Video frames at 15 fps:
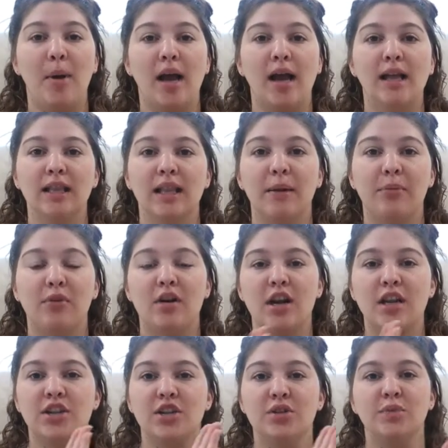
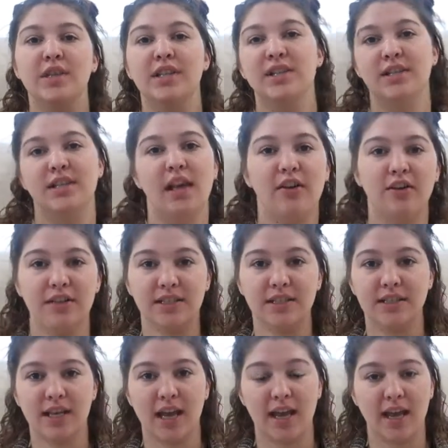collaboration with Sarah's
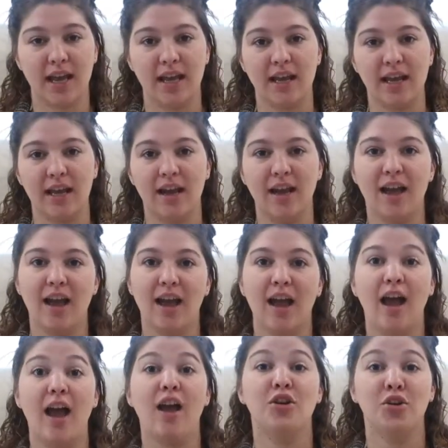Day
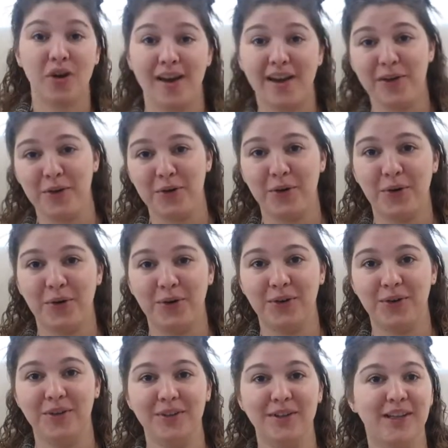try on
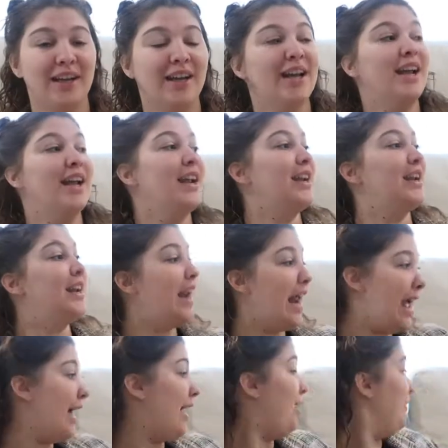haul.
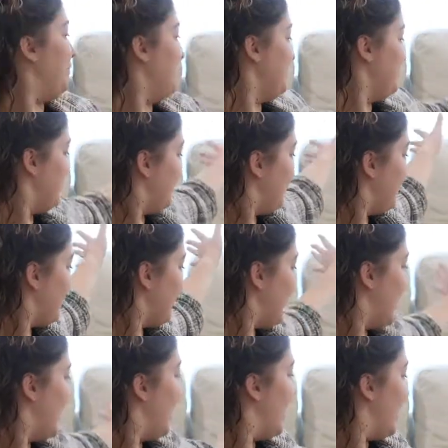Now,
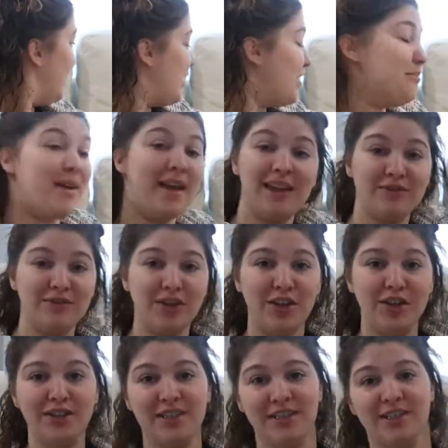you may have
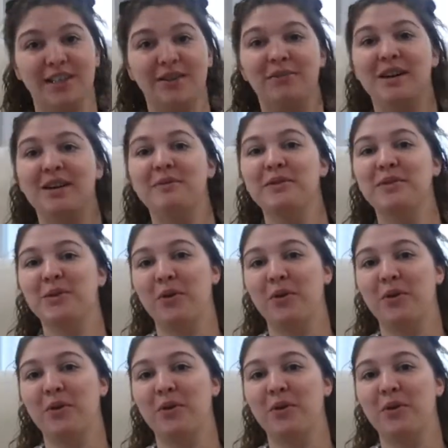noticed that one was